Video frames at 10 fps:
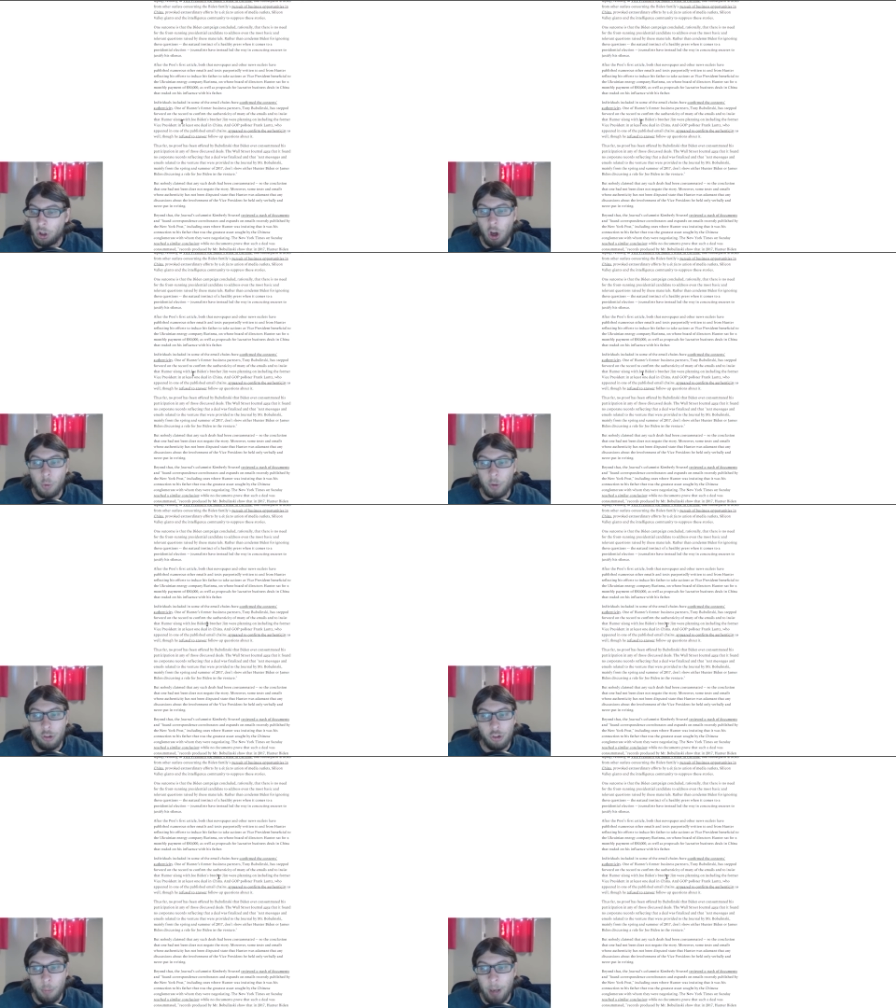along
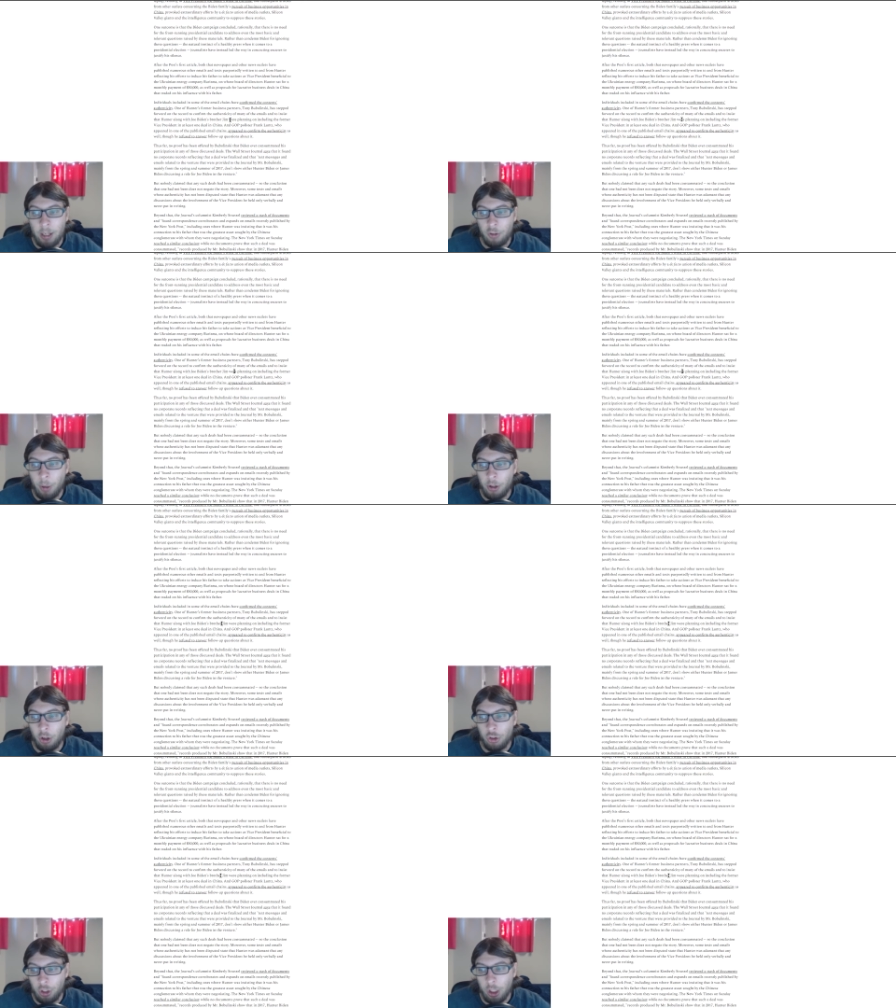with Joe Biden's
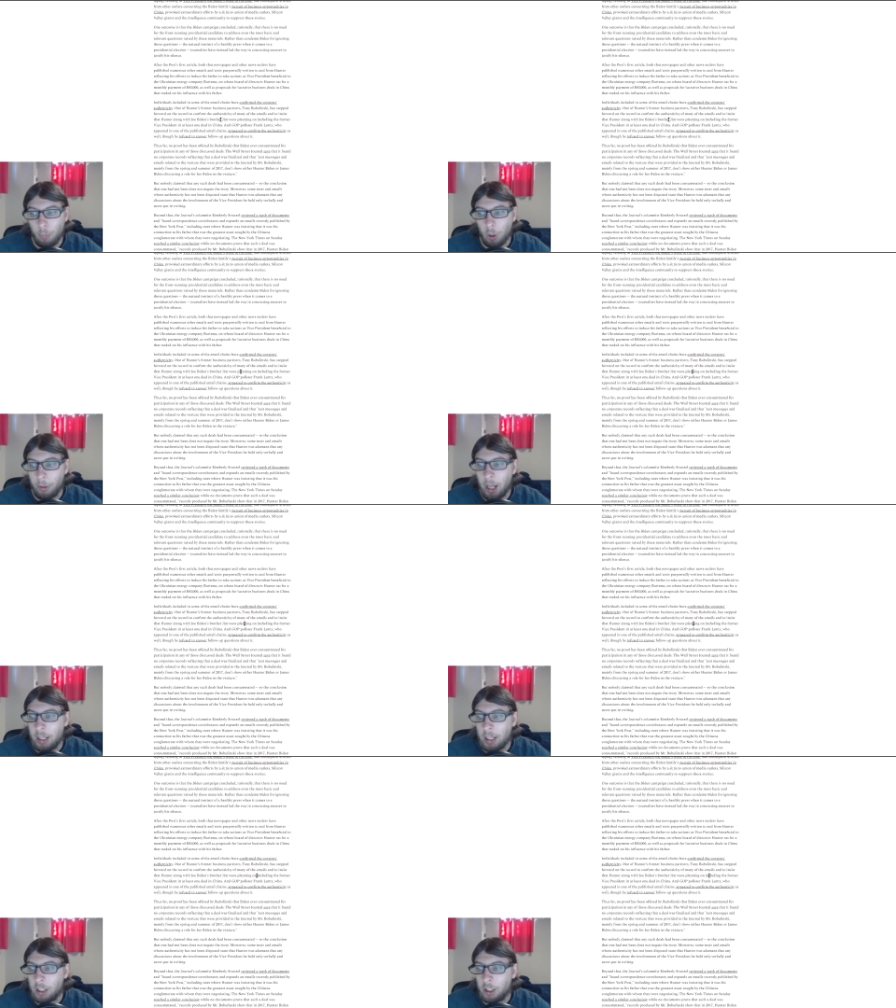brother, Jim, were
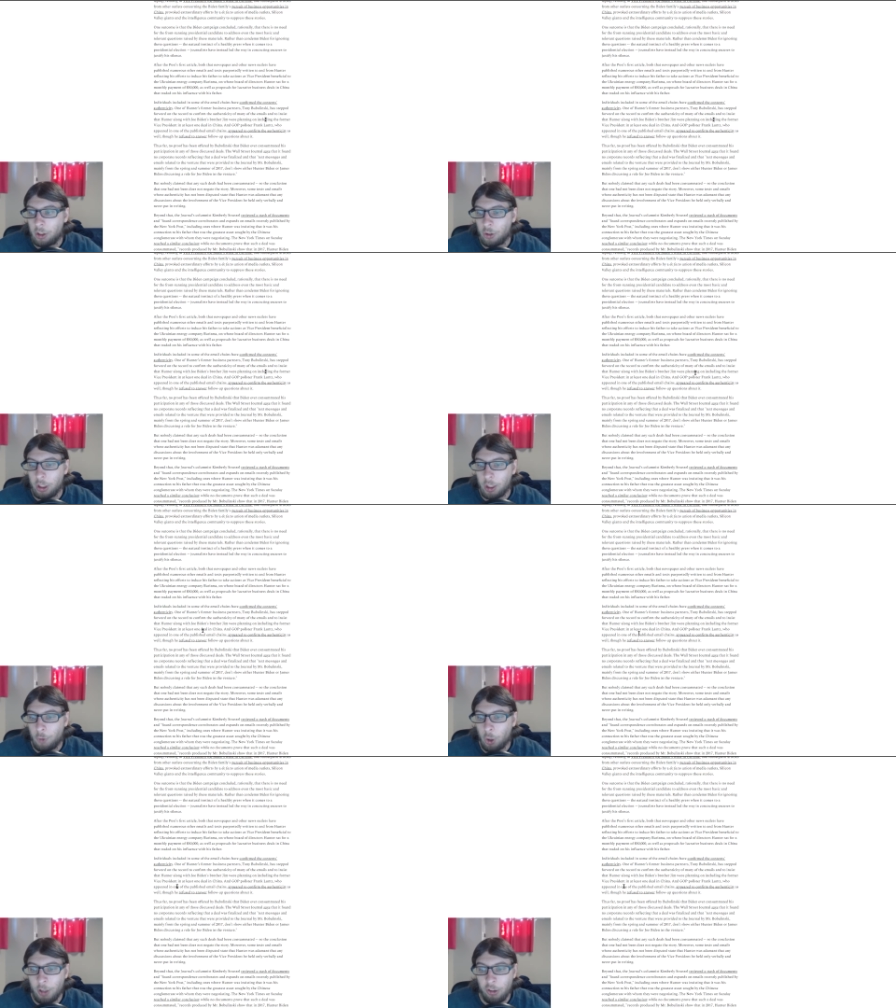planning on including the
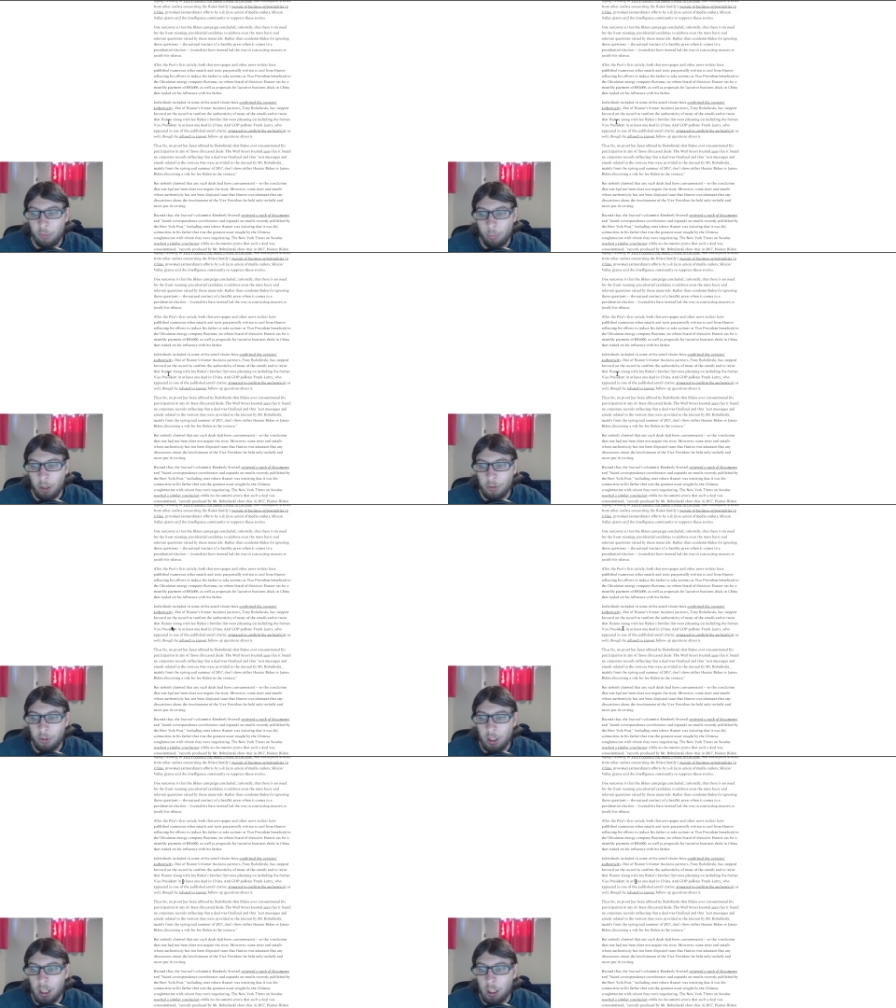former vice
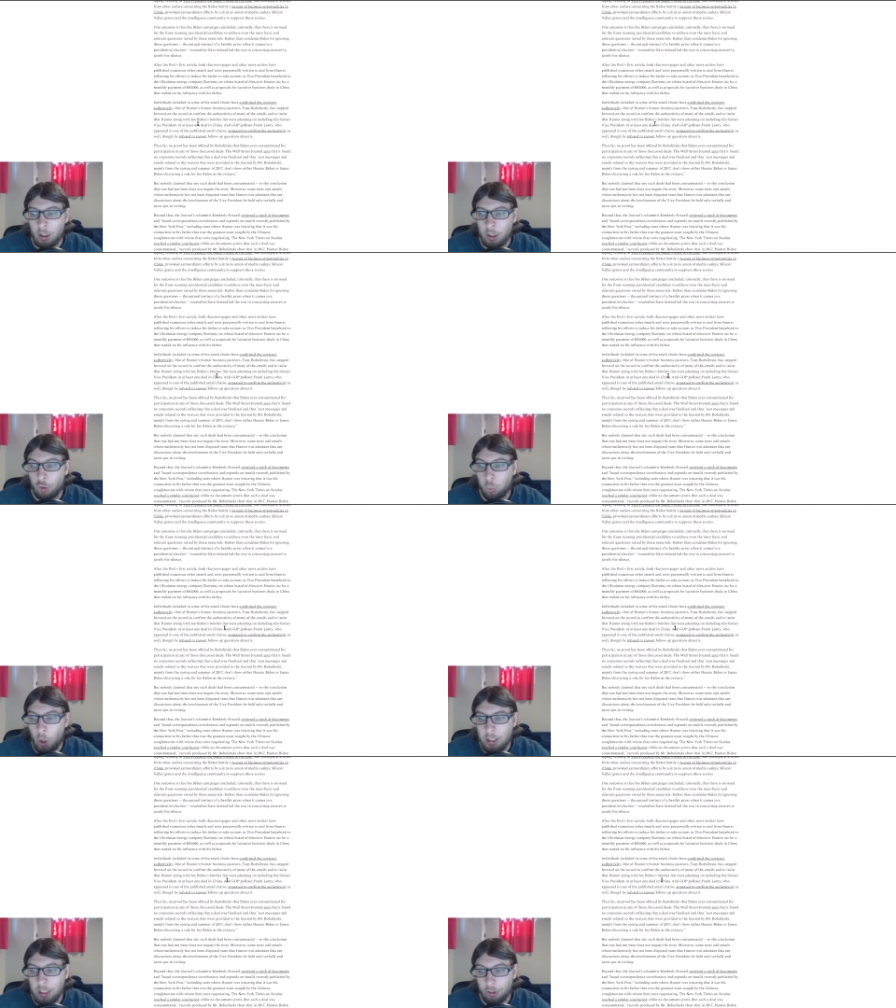president in at least
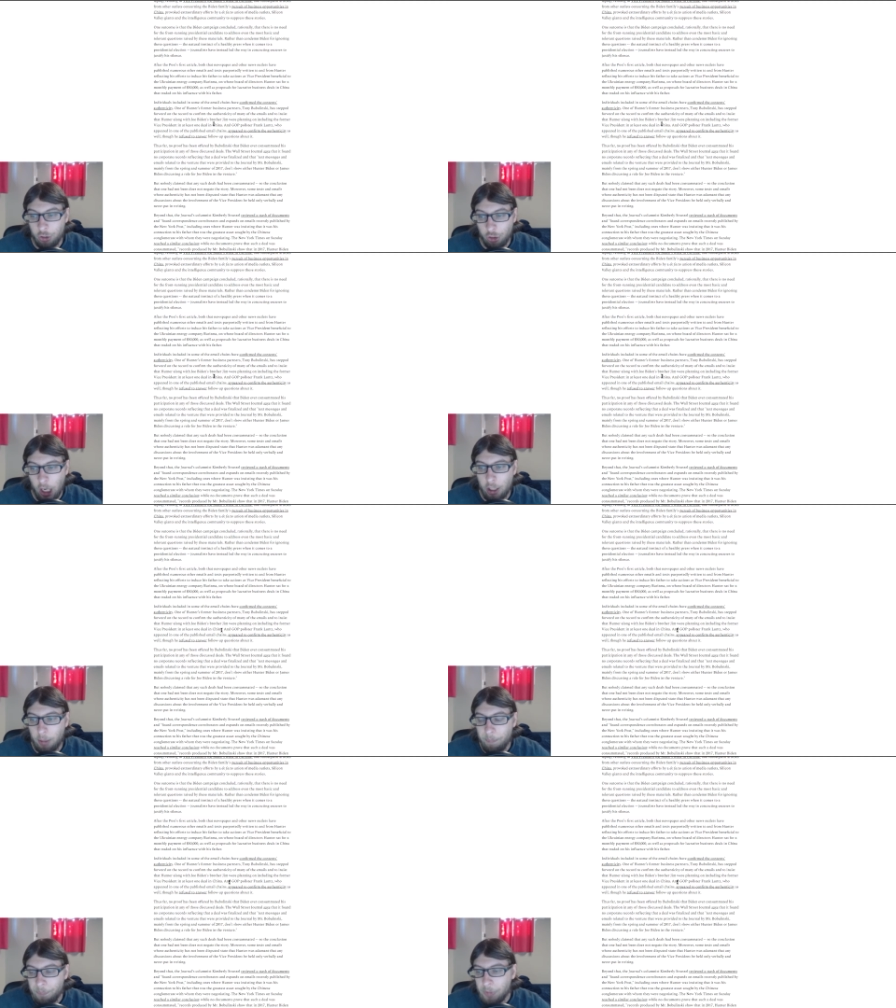one deal in
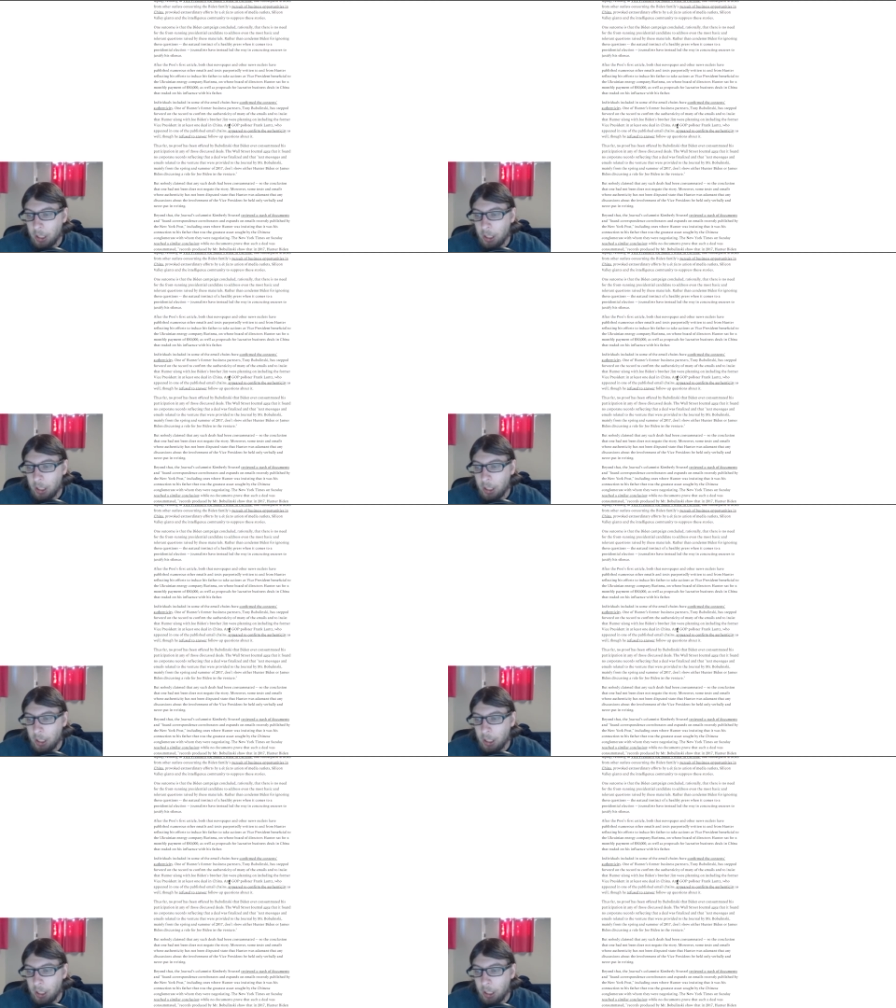China.